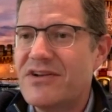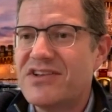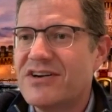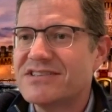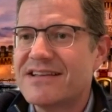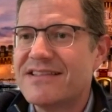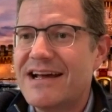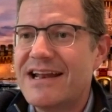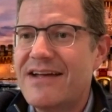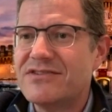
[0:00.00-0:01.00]
Tosca that
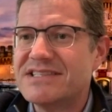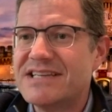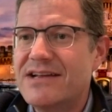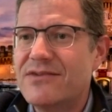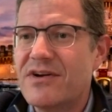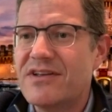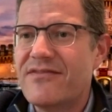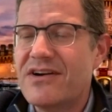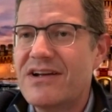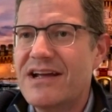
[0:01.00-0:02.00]
I'd ever seen, where at the
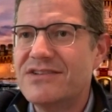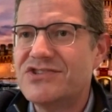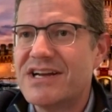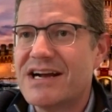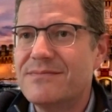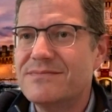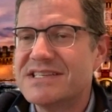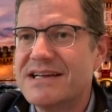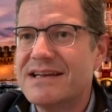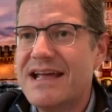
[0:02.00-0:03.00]
very end she comes
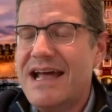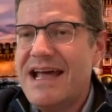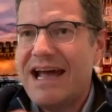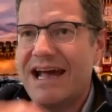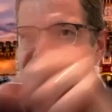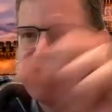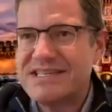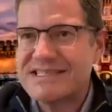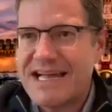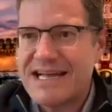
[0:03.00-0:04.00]
in and she
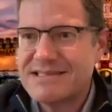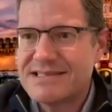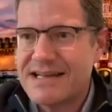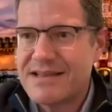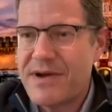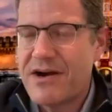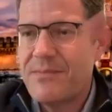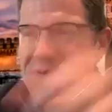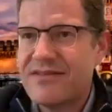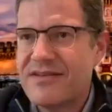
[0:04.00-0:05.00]
stands at the
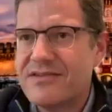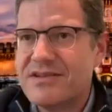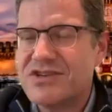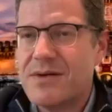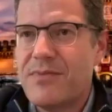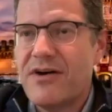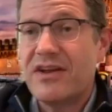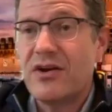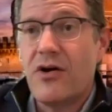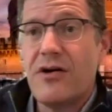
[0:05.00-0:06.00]
parapet to jump off,
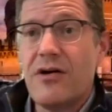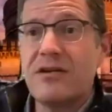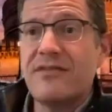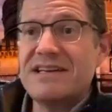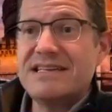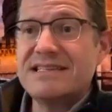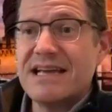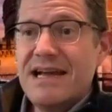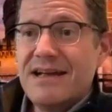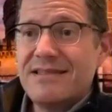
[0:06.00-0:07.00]
and all of these
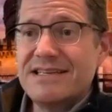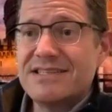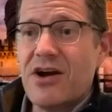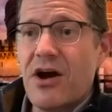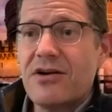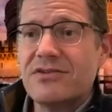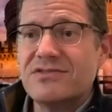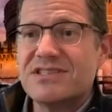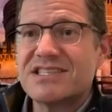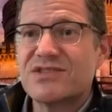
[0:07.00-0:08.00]

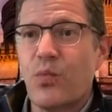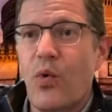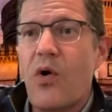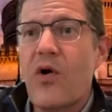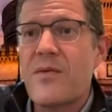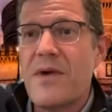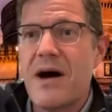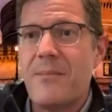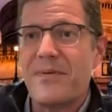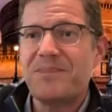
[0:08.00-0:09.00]
guards swarm
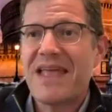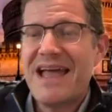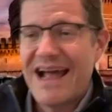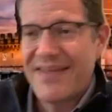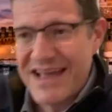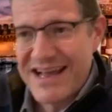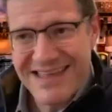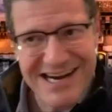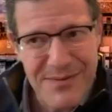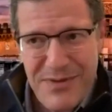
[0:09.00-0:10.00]
up, and they
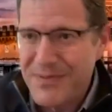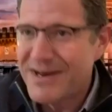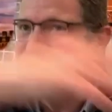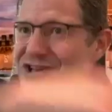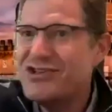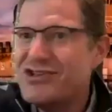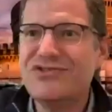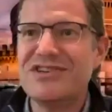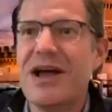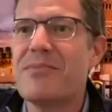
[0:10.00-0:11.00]
come up in a
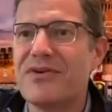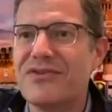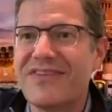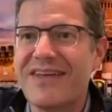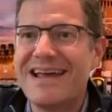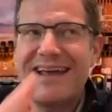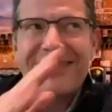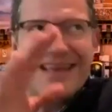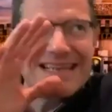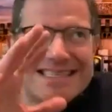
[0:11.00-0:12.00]
huge numbers, and
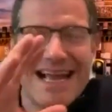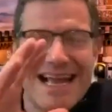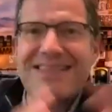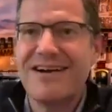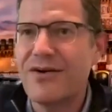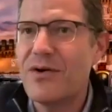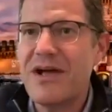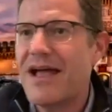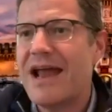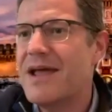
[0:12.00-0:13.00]
they stand there,
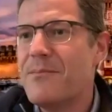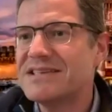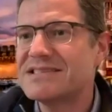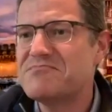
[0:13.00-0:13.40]
and it must,